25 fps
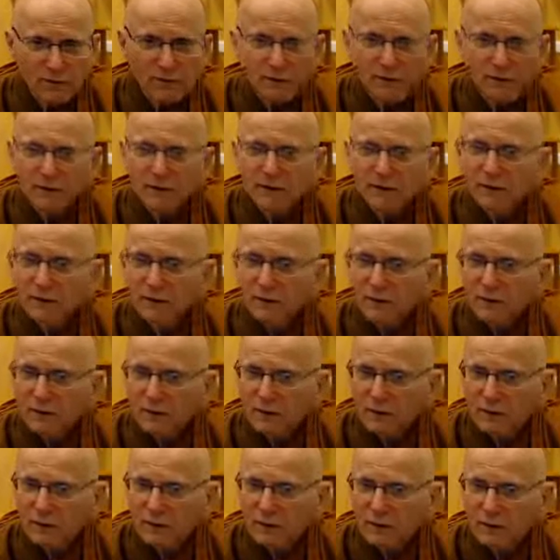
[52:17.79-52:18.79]

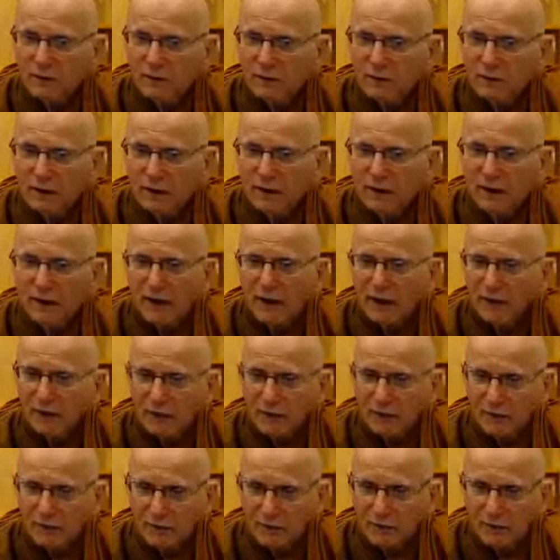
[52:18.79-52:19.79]
These are the
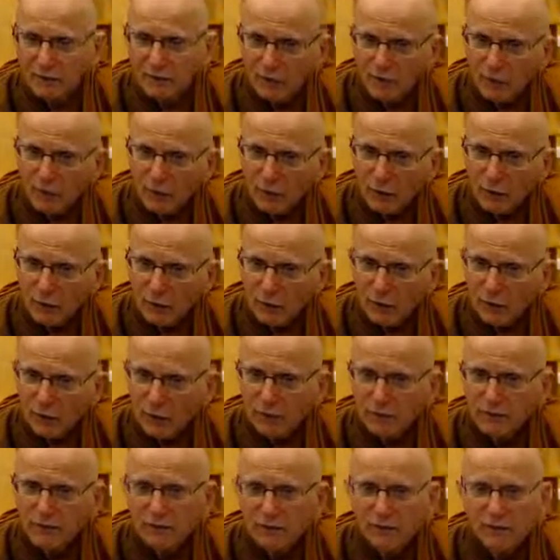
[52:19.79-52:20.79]
negative
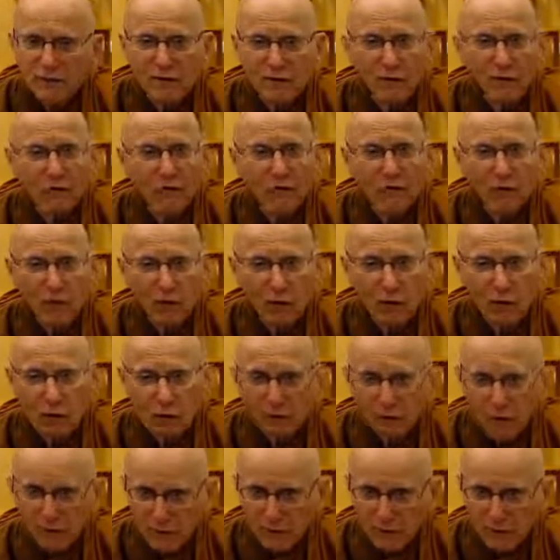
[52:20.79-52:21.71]
qualities that block,